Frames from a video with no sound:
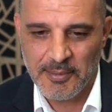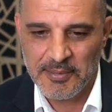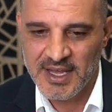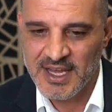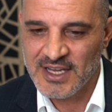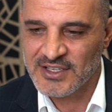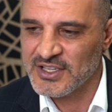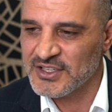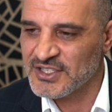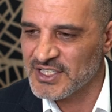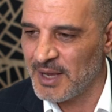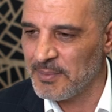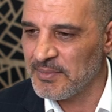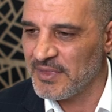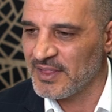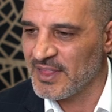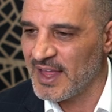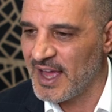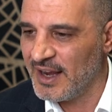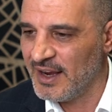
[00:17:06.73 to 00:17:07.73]
Is it
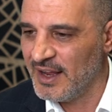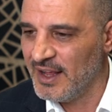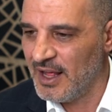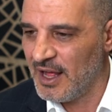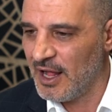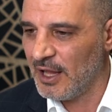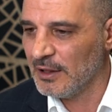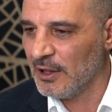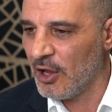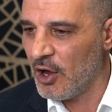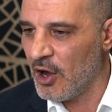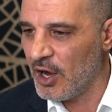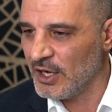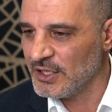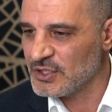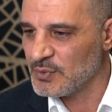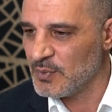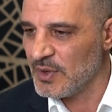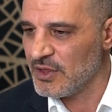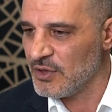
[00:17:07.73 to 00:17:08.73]
something that
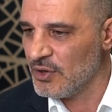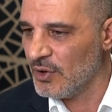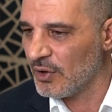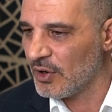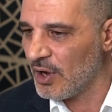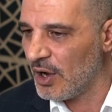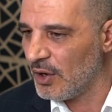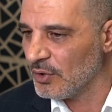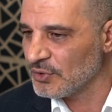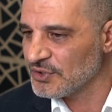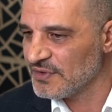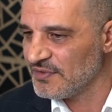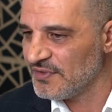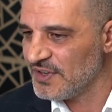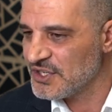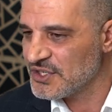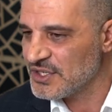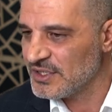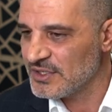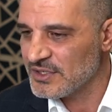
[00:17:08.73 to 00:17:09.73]
aligns with your goals and
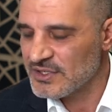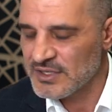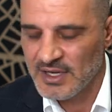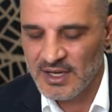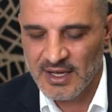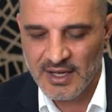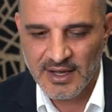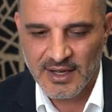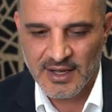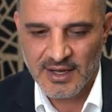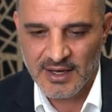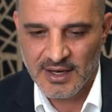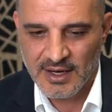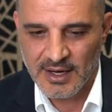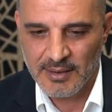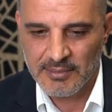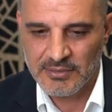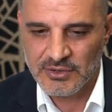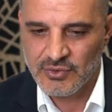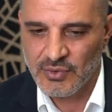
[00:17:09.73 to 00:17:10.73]
visions?
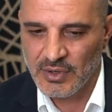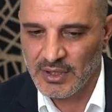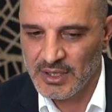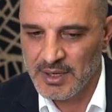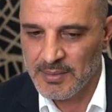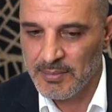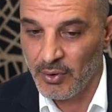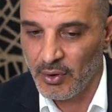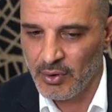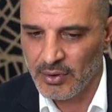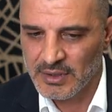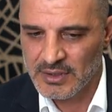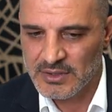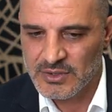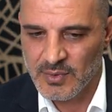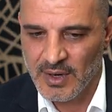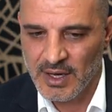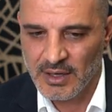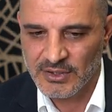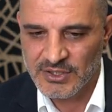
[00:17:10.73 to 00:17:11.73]
Is really important as well.